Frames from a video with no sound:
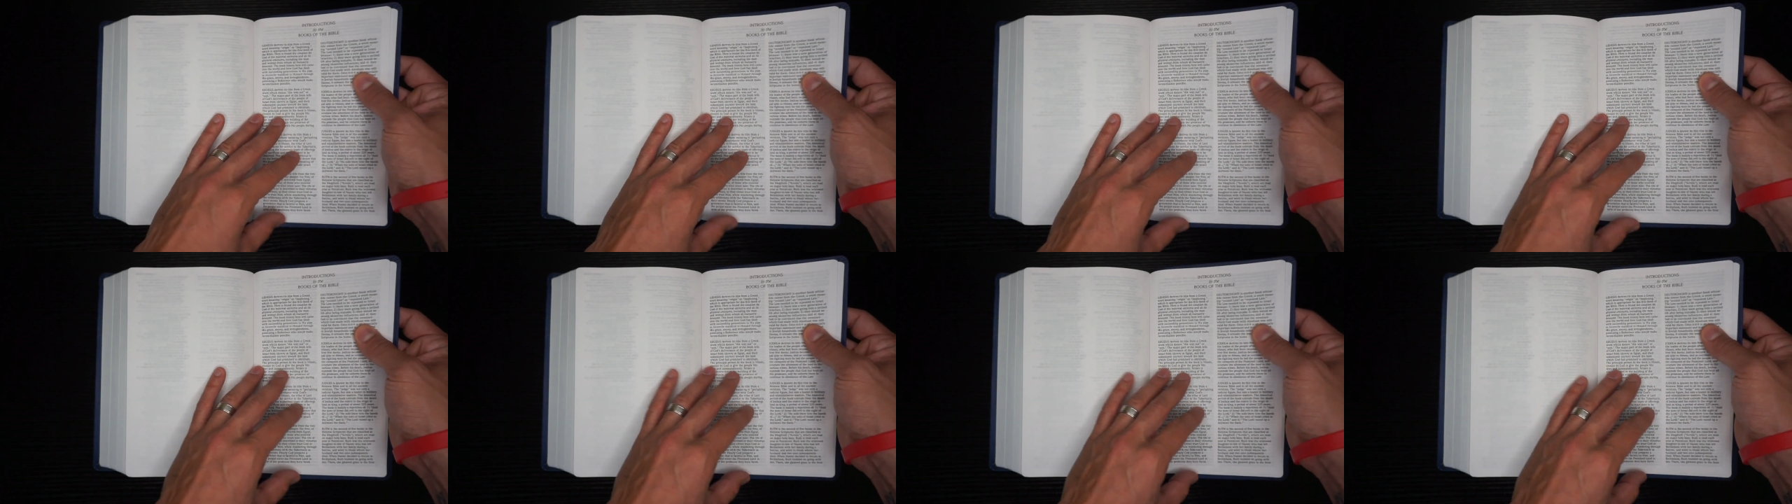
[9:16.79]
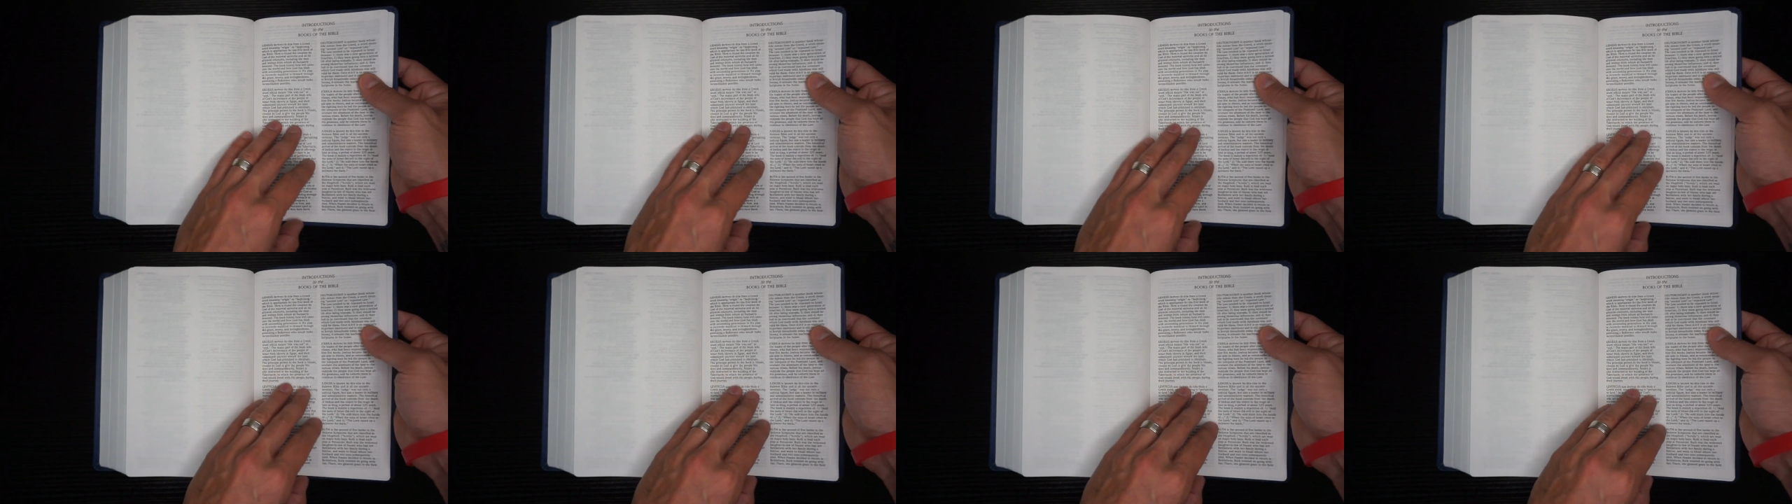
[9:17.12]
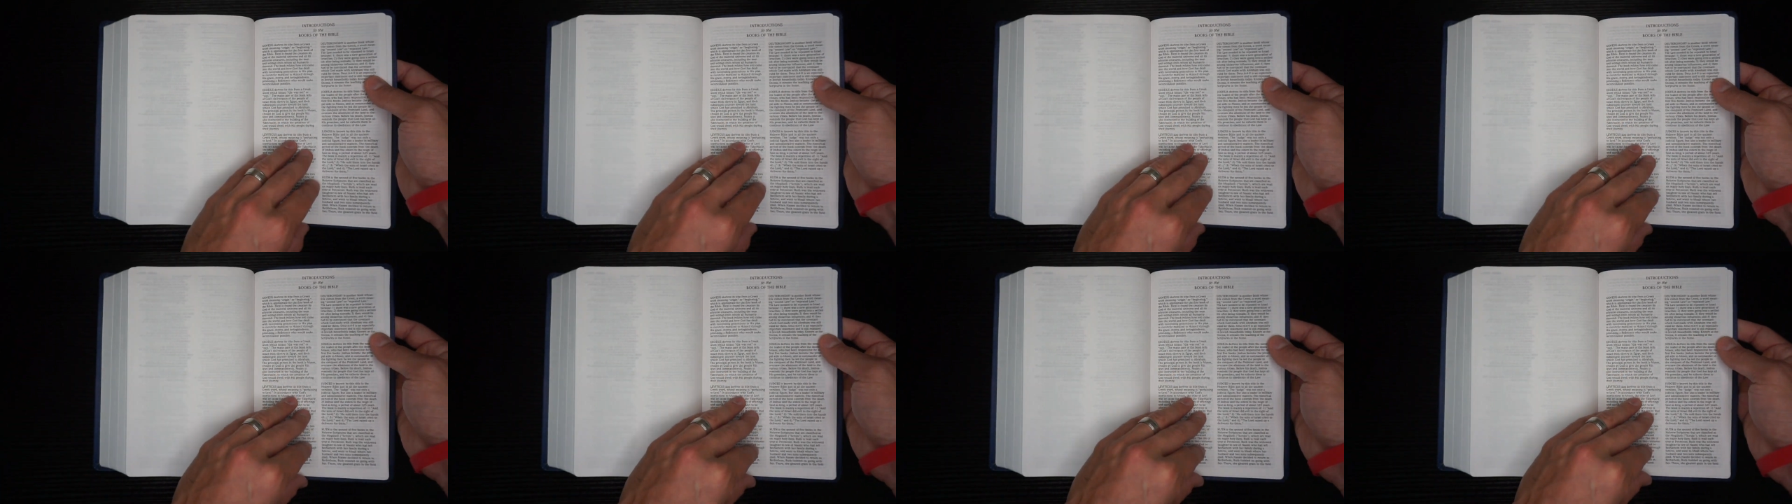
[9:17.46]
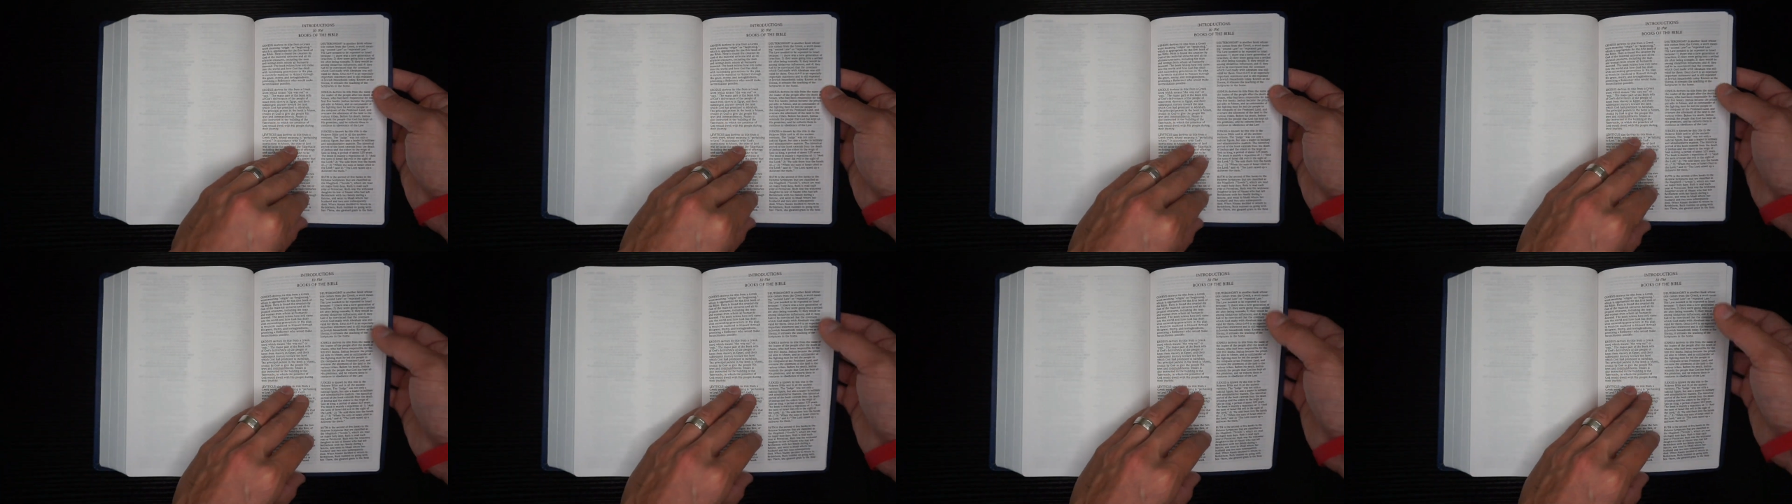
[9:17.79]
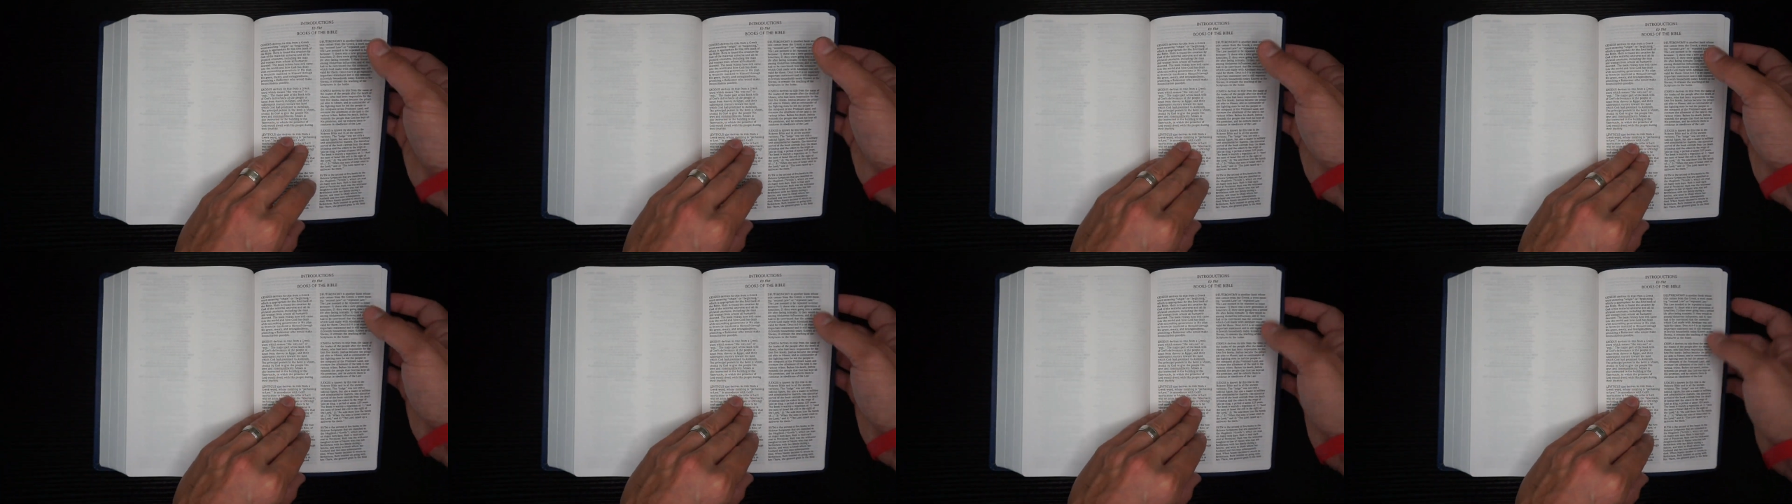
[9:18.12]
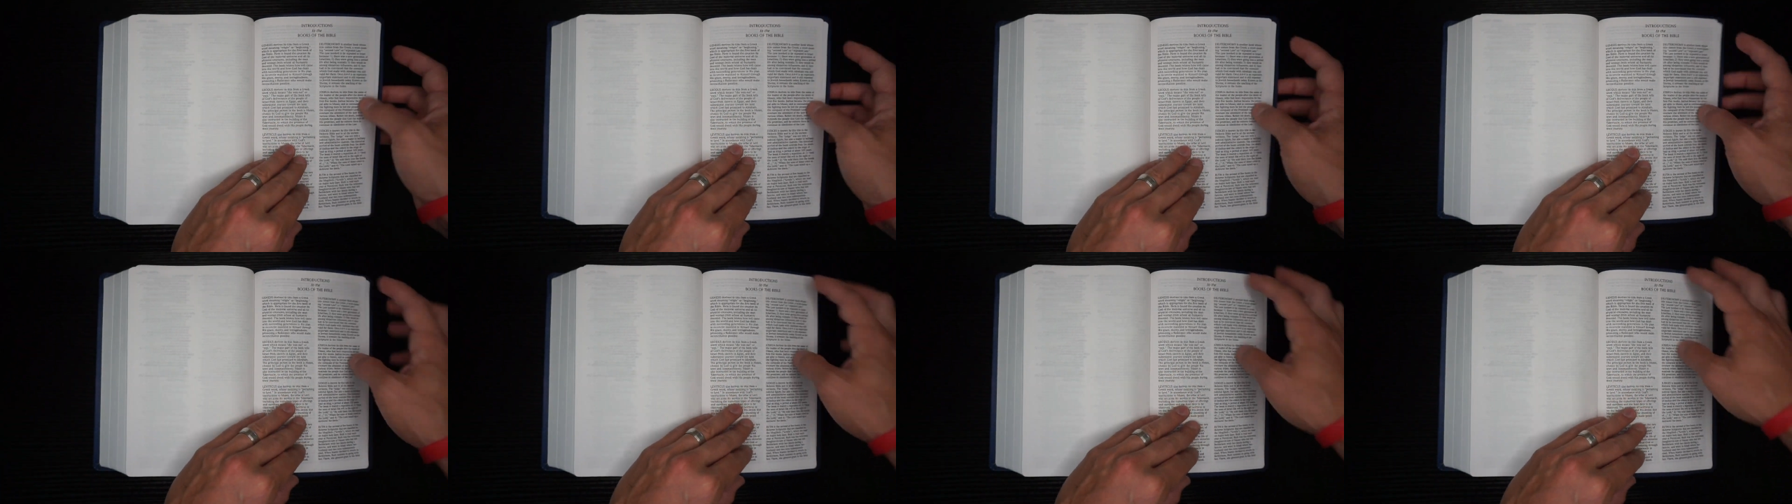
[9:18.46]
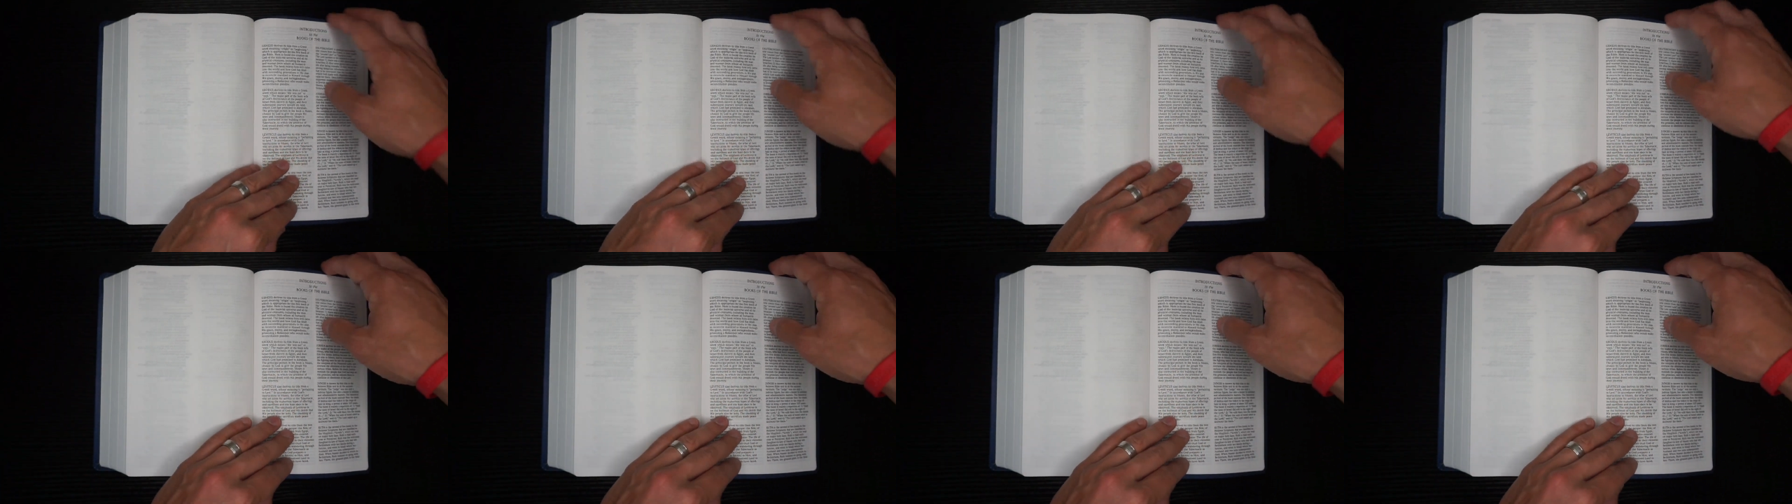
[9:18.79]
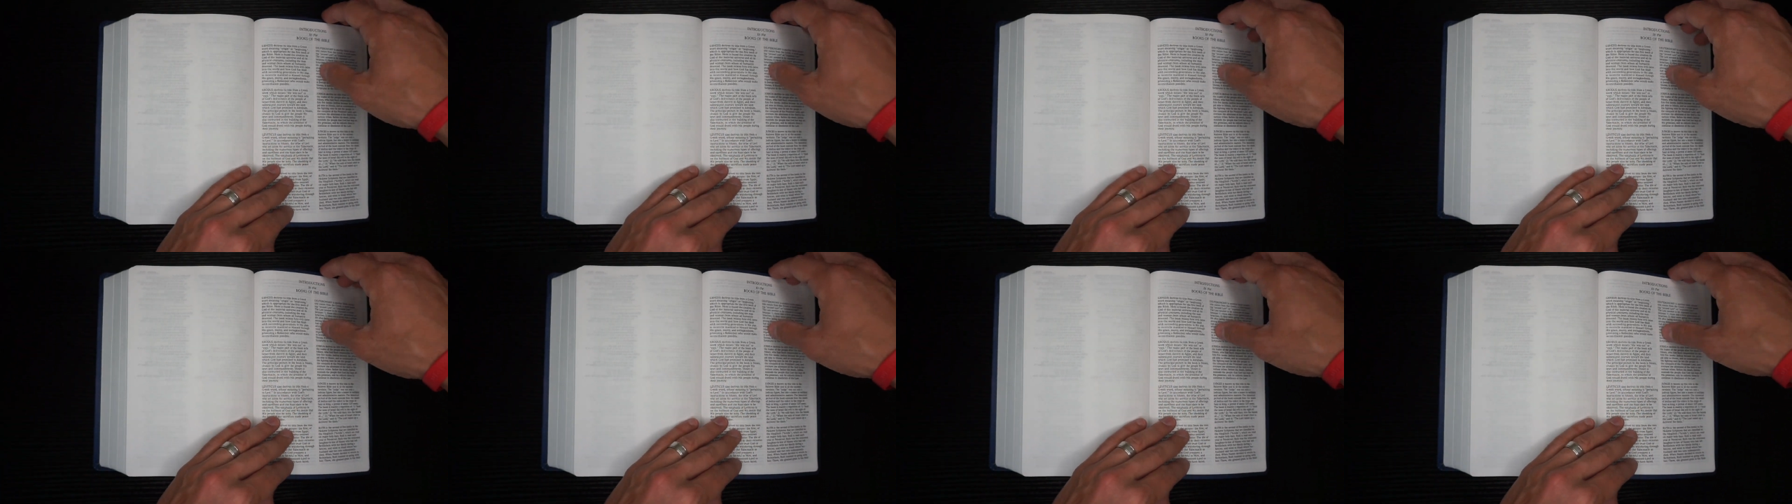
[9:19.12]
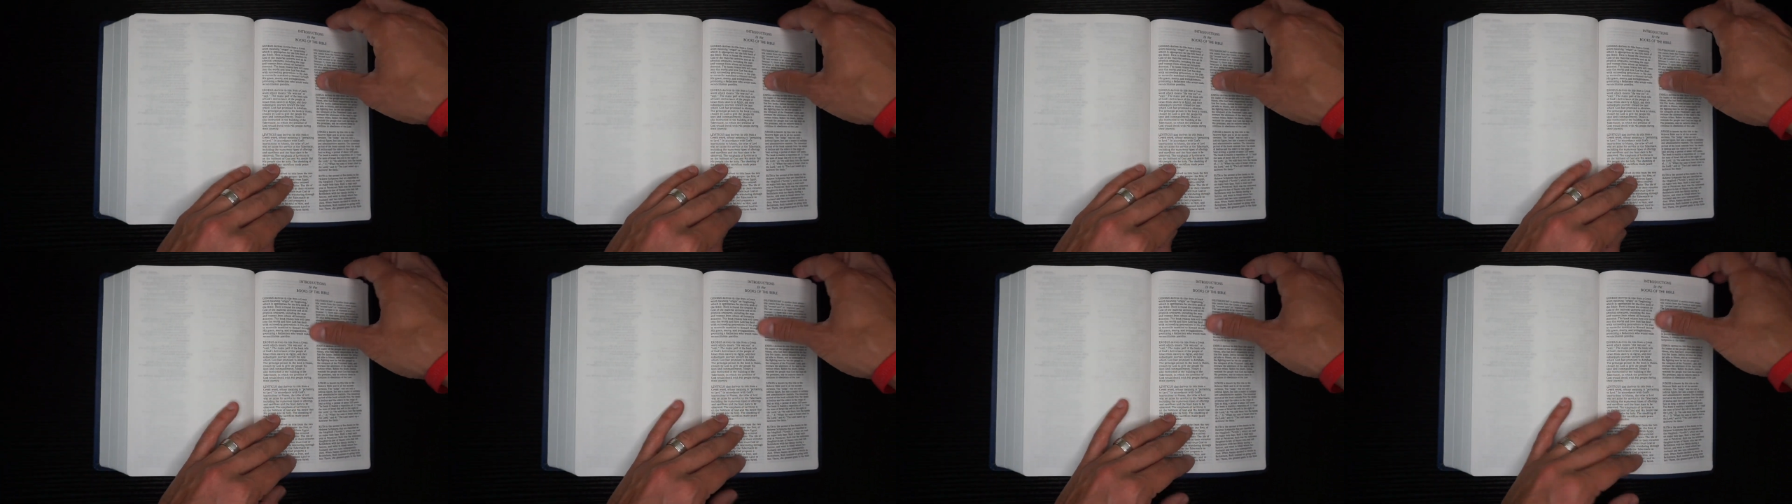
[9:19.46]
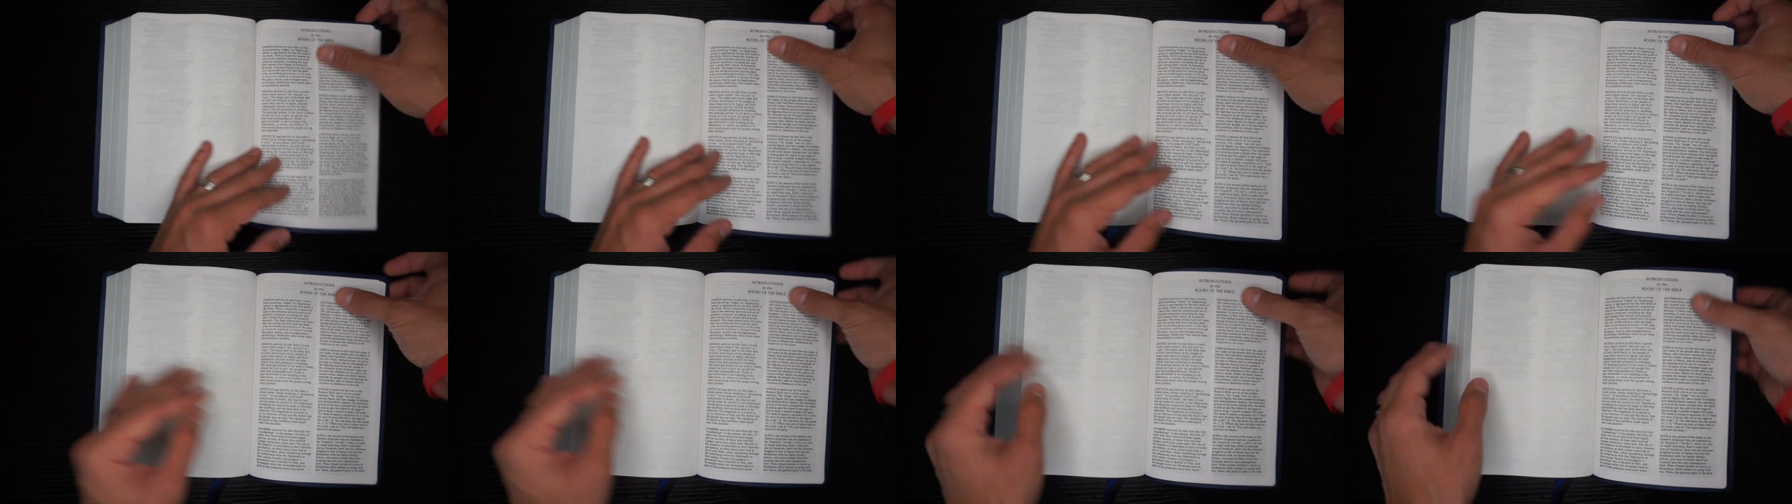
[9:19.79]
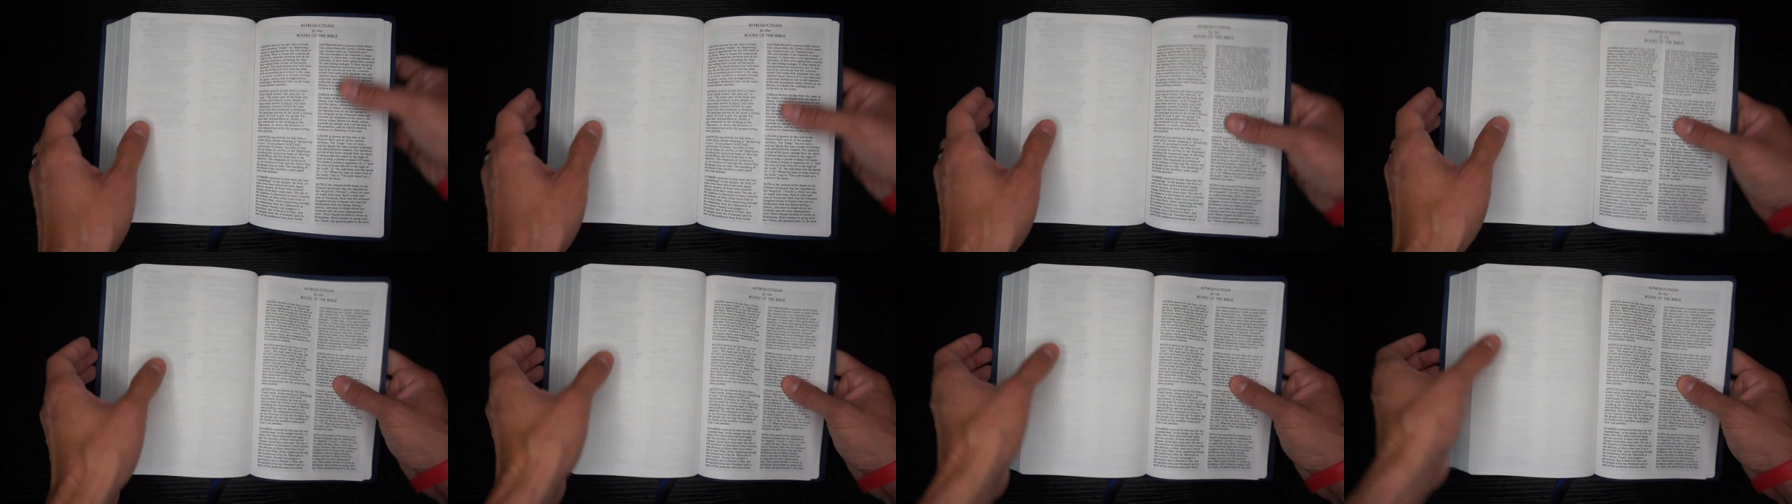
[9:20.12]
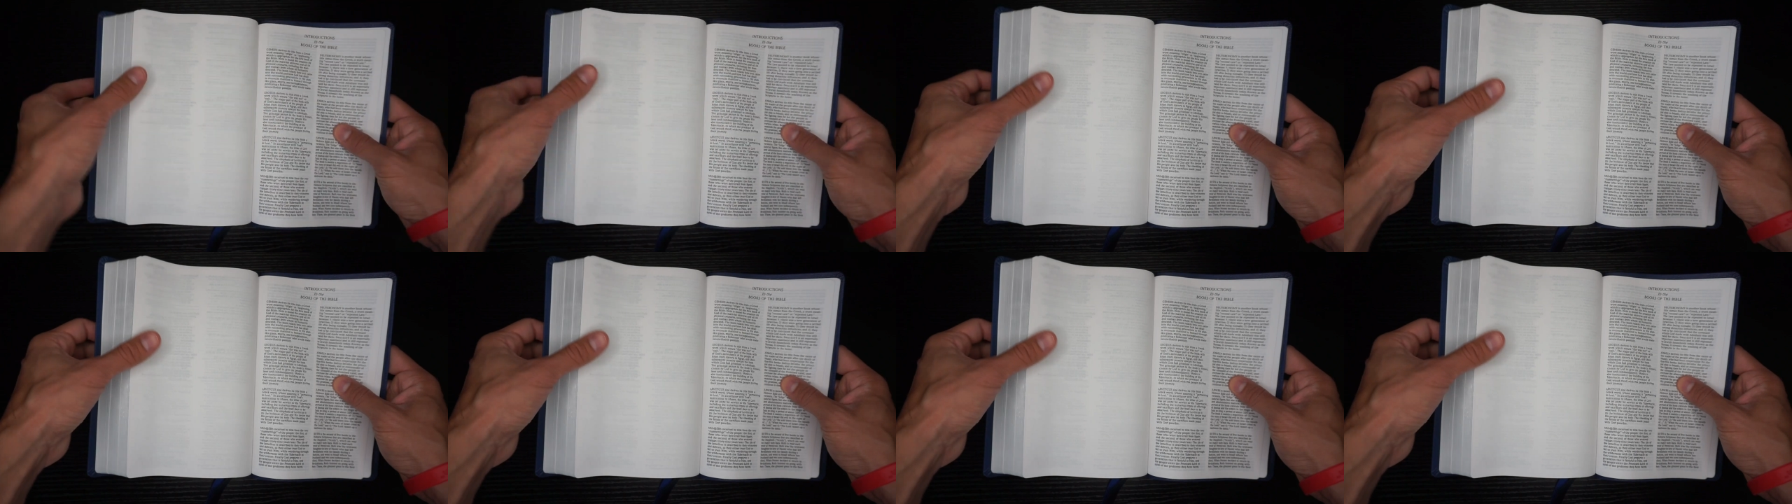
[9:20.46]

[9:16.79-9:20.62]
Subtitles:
[unreadable: no face in view]